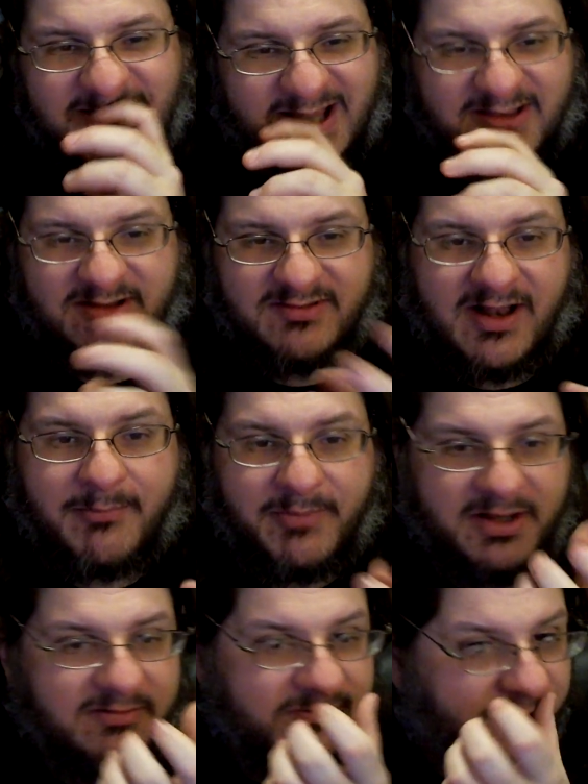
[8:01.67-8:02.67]
Like it's not
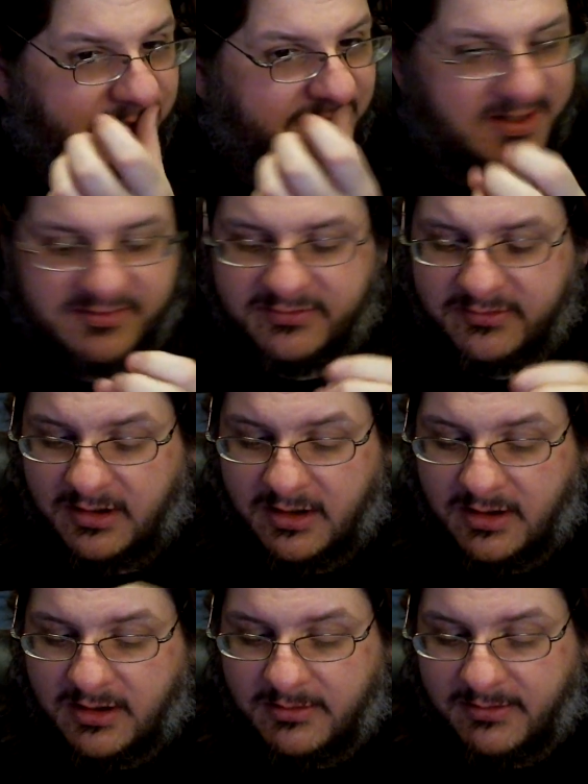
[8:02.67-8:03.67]
buttons, they're pins.
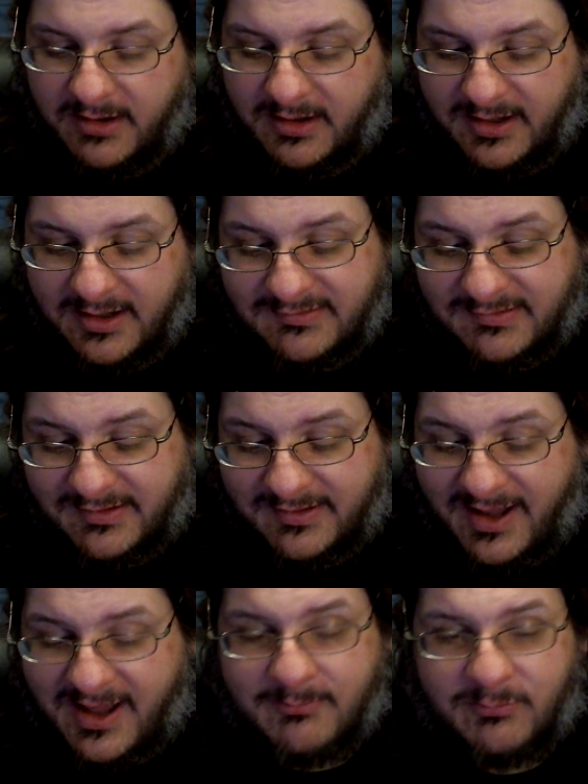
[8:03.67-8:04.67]
It's
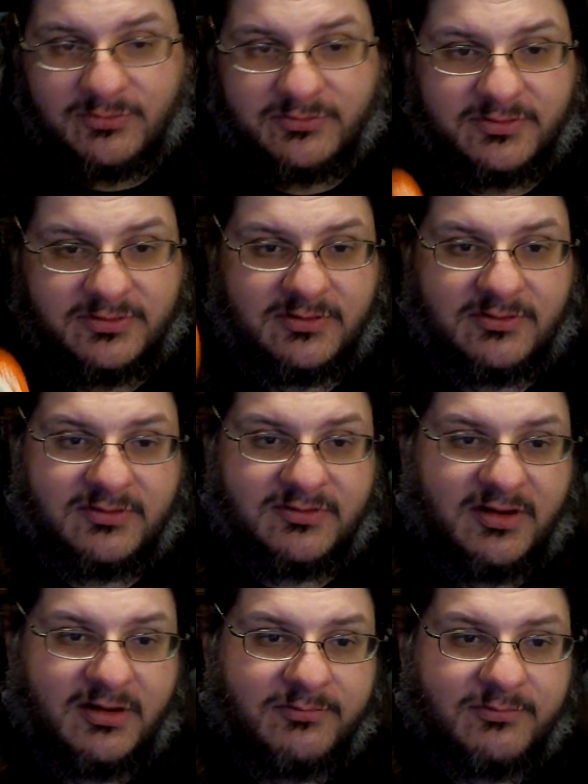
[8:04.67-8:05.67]
enameled. You can
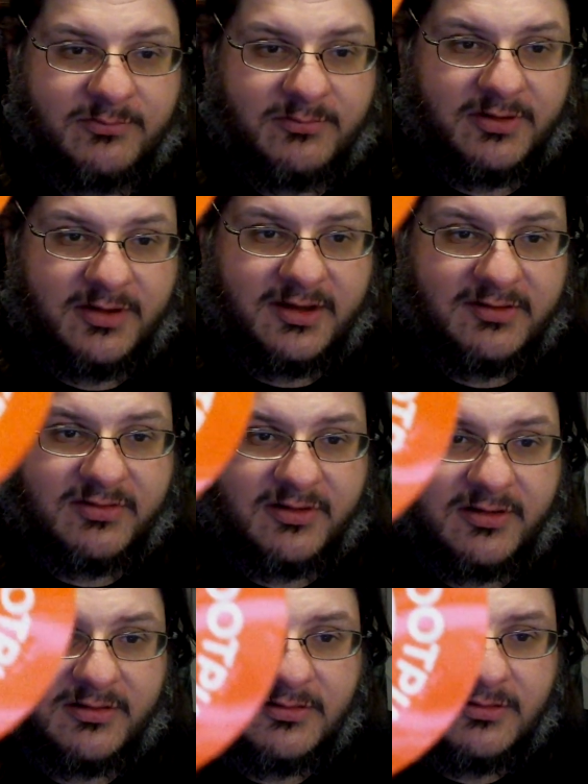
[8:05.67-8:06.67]
tell from the, I guess
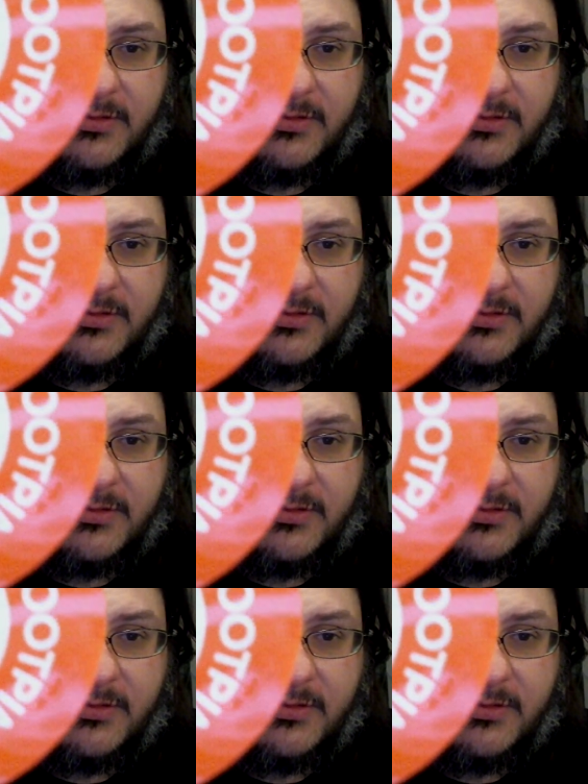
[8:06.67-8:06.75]
the...